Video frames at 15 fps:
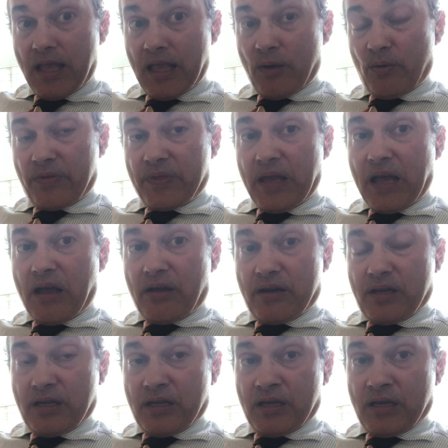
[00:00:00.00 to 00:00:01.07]
and without
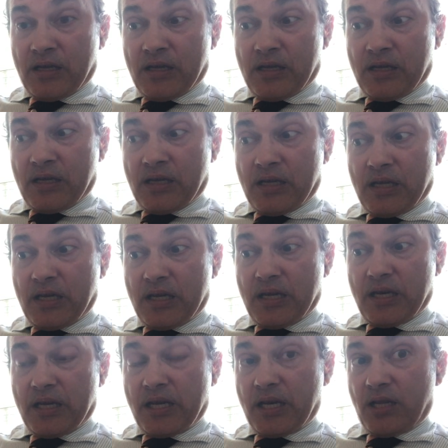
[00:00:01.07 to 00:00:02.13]

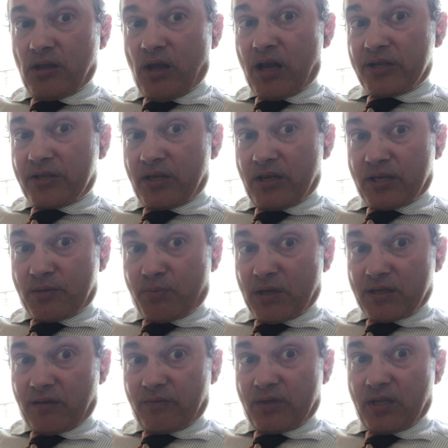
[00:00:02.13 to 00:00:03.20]
any loss in
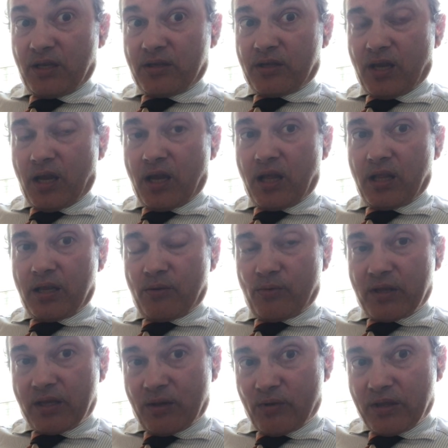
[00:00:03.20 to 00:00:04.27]
expressive detail, and
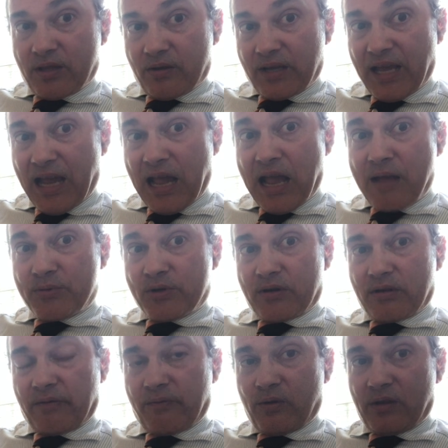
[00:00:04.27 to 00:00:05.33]
with
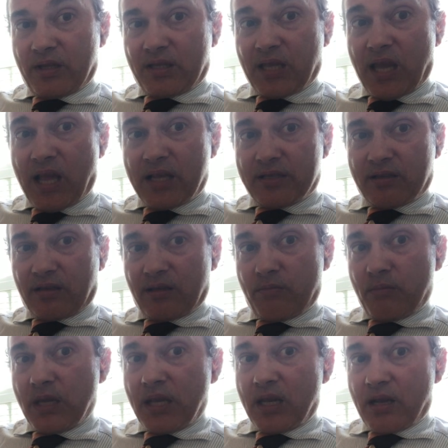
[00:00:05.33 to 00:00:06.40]
capturing the full intent, still the
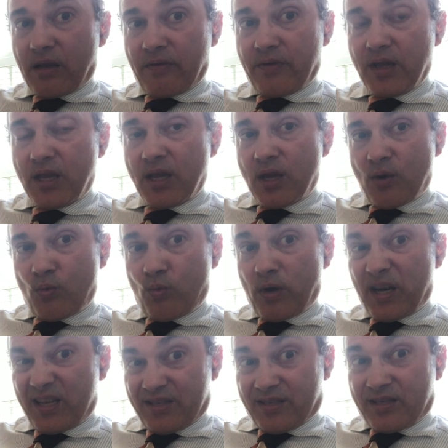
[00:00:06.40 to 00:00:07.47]
meaning of
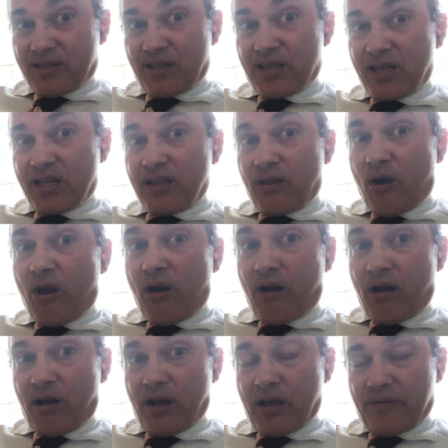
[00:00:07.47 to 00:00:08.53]
what is the
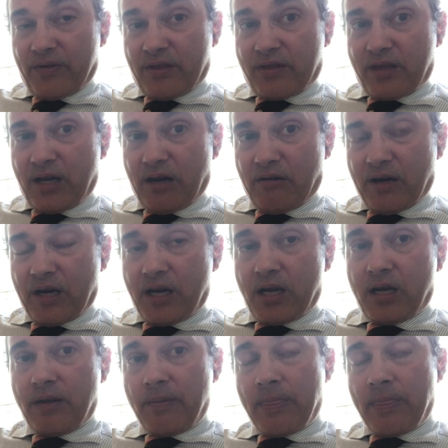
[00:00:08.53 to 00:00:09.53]
law of the theory.